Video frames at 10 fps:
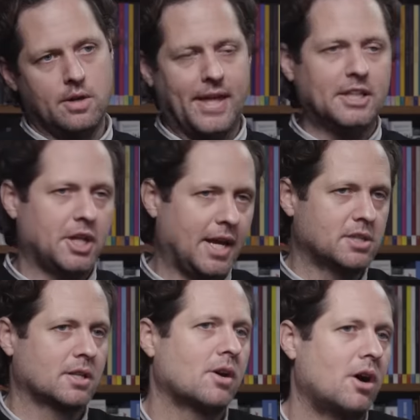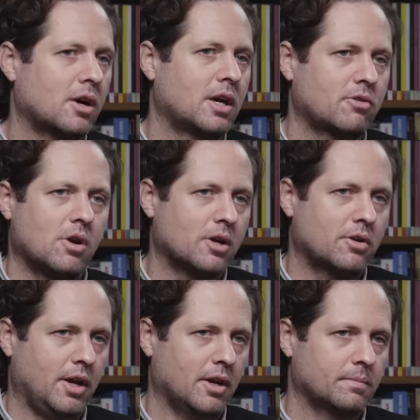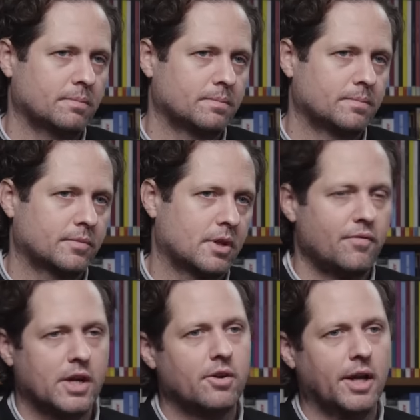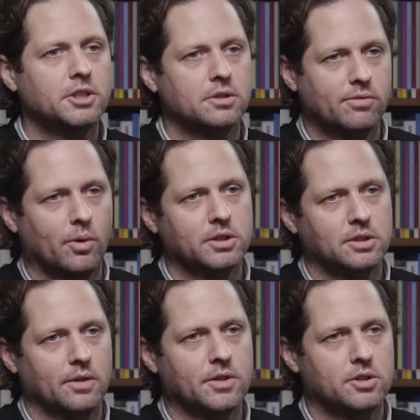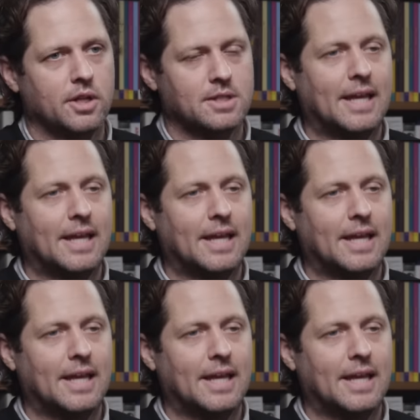they change the conc concrete configuration of forces on the streets.